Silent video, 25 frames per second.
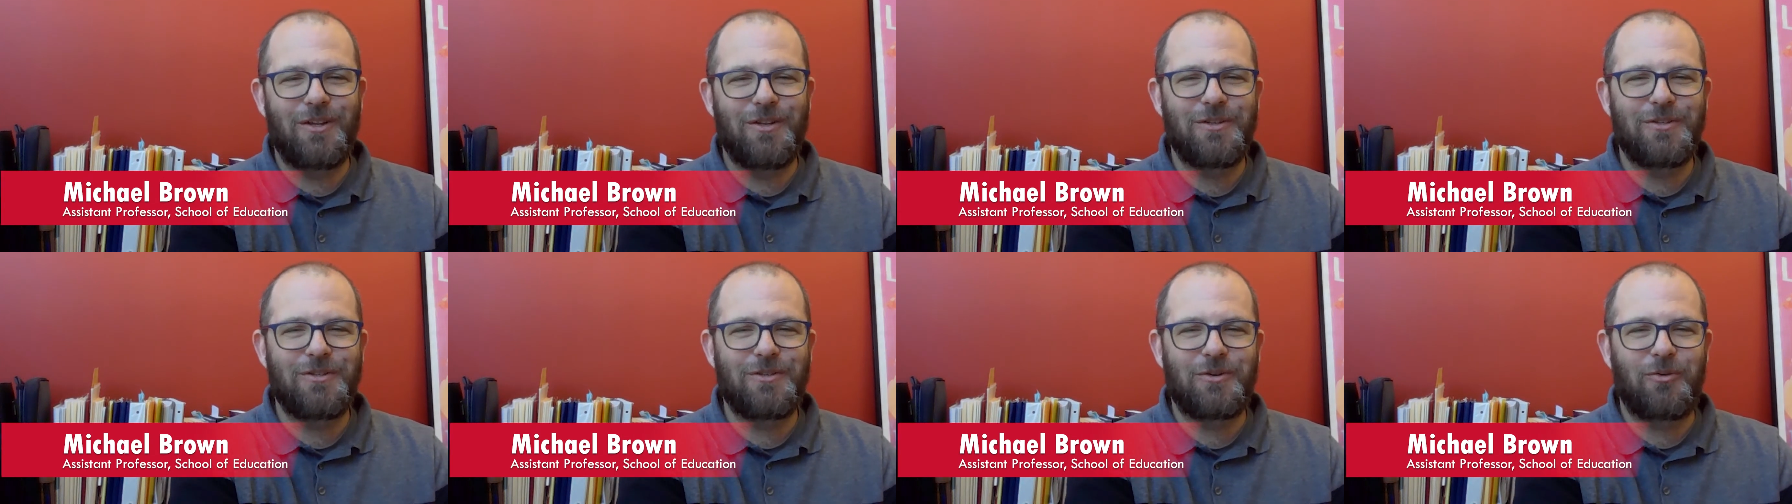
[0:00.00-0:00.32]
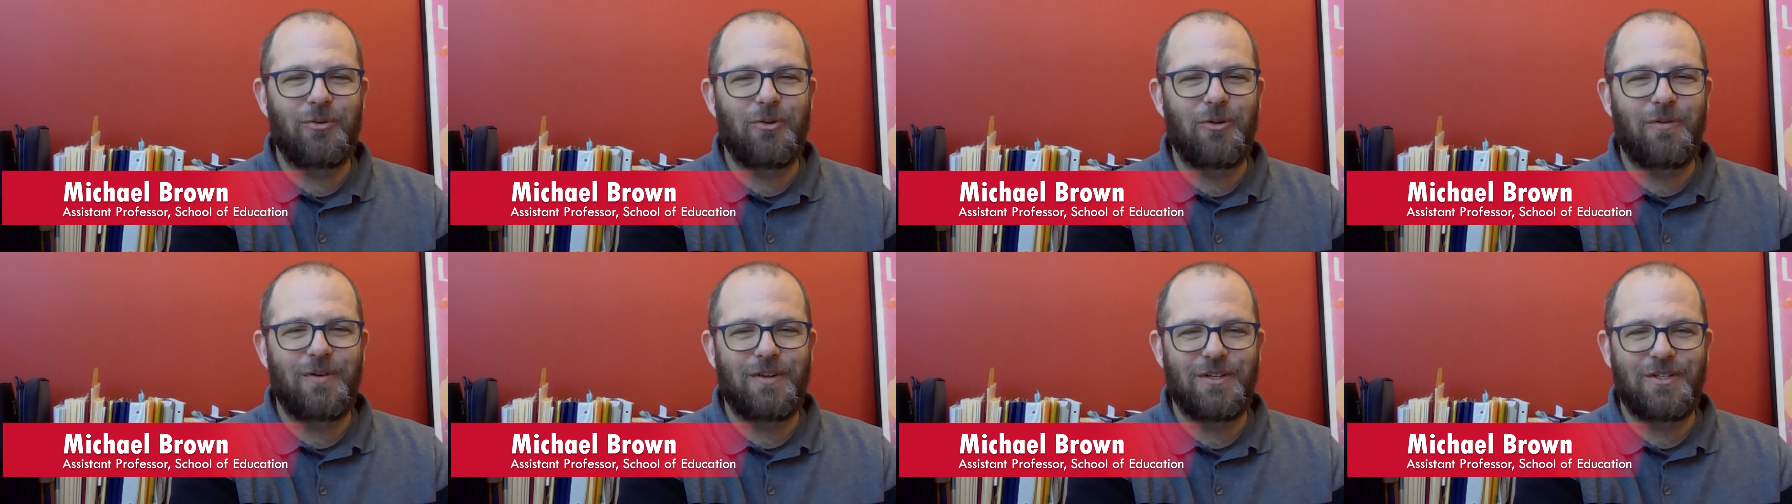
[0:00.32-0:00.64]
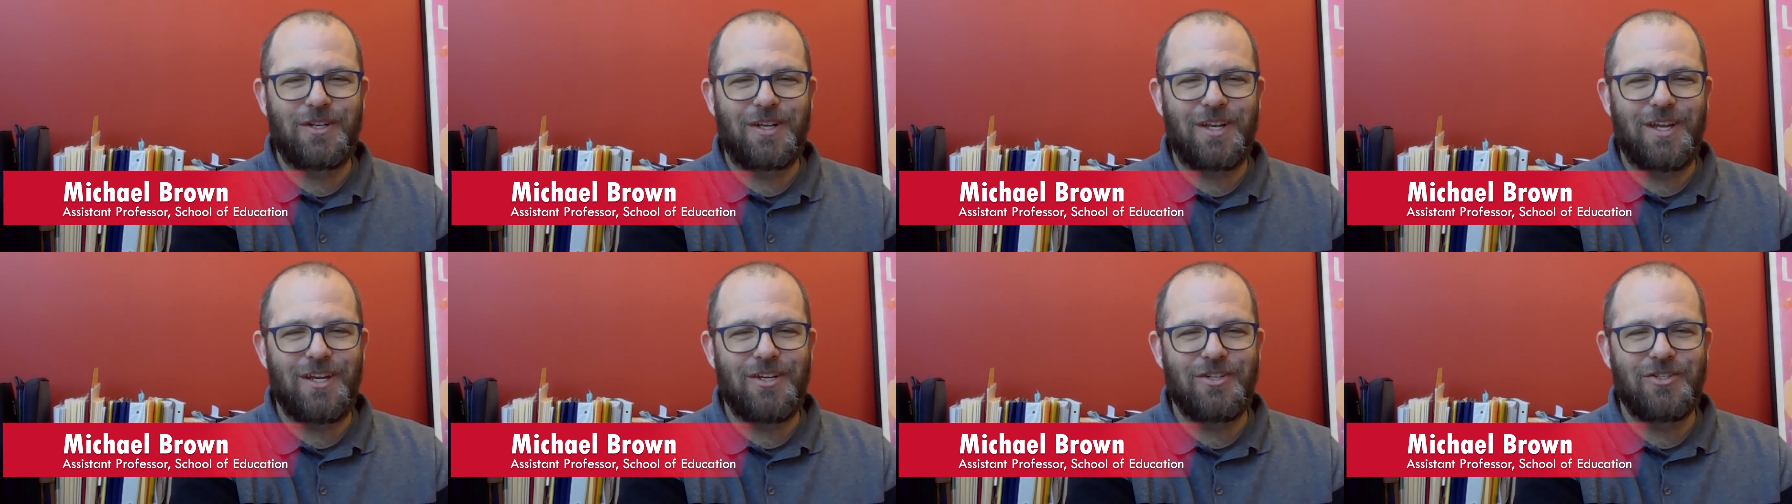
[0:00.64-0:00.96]
in the School of
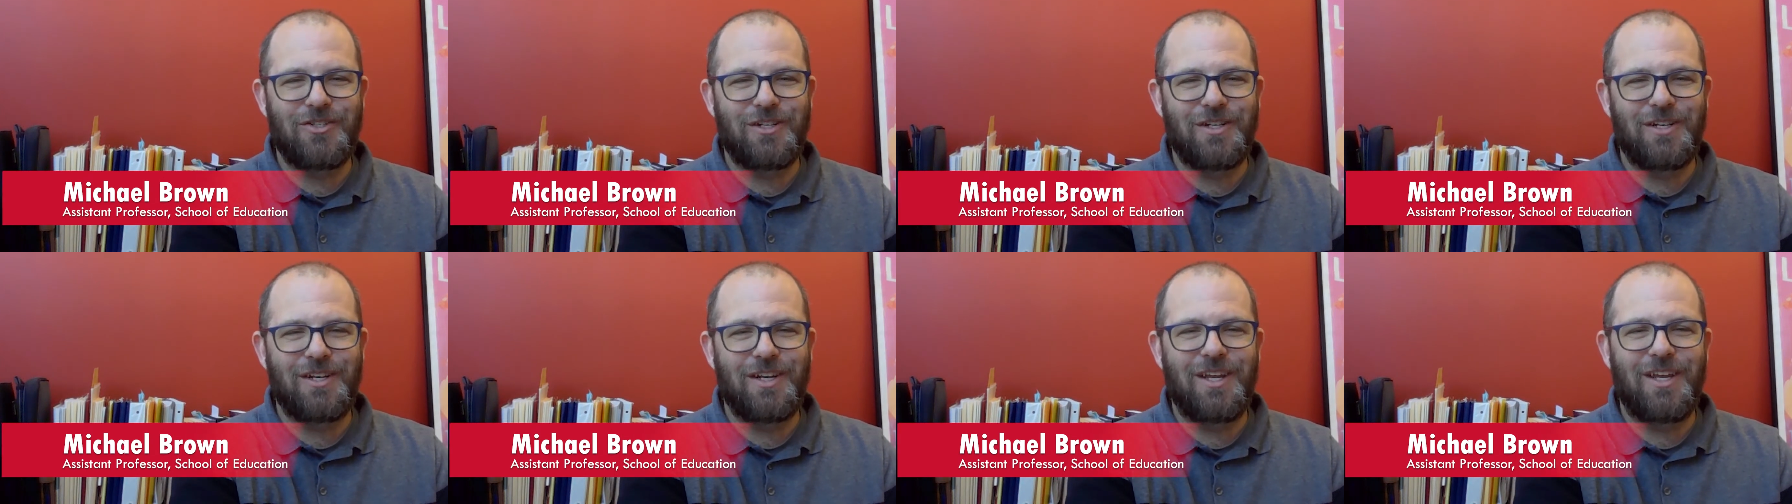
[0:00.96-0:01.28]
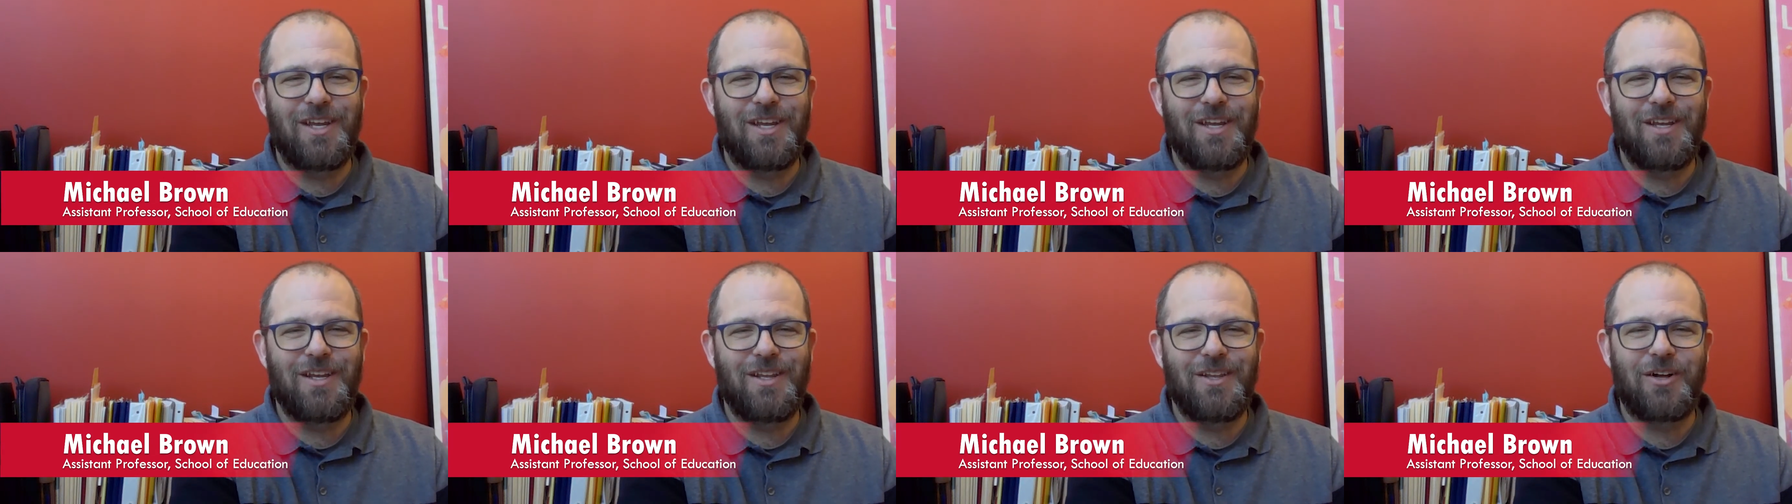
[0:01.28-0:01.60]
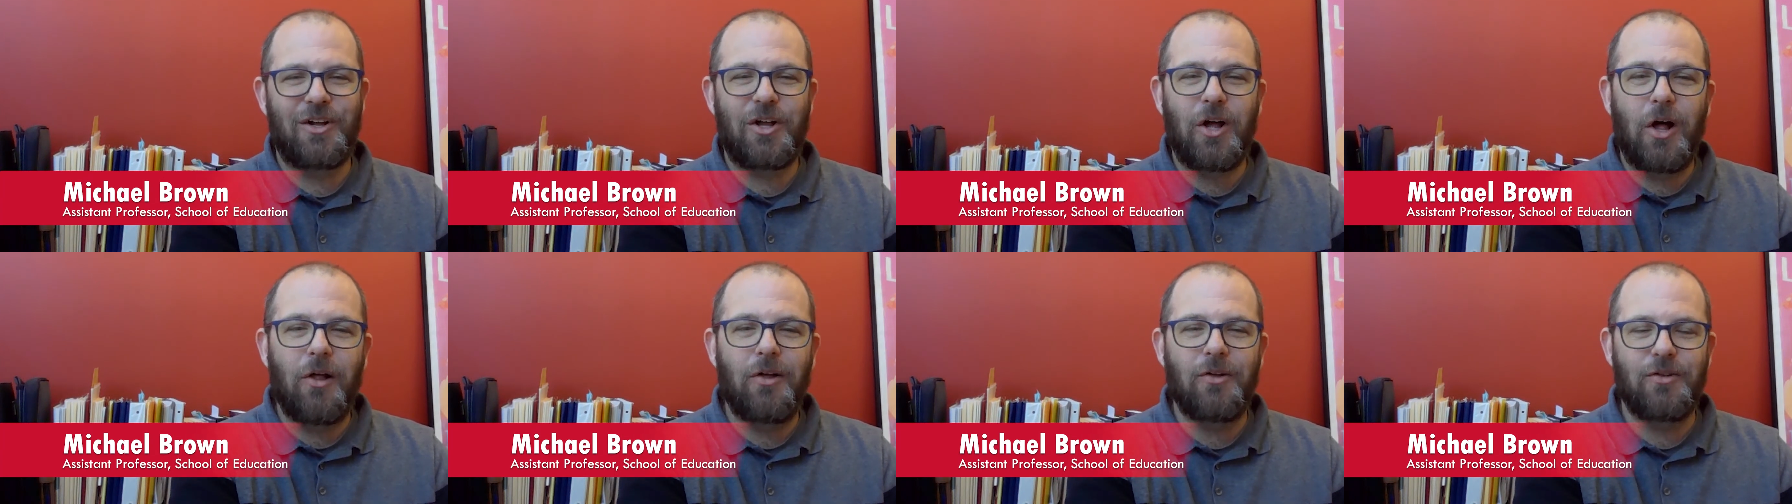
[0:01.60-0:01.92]
Education in the
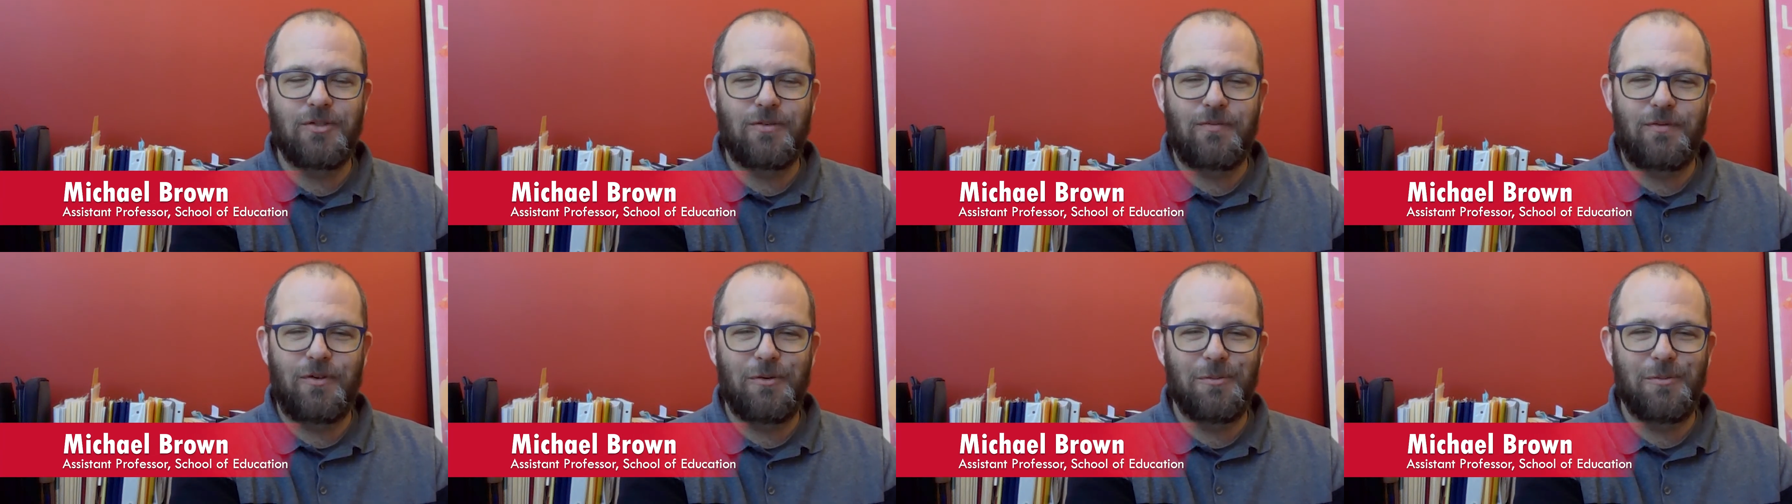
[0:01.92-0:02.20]
College of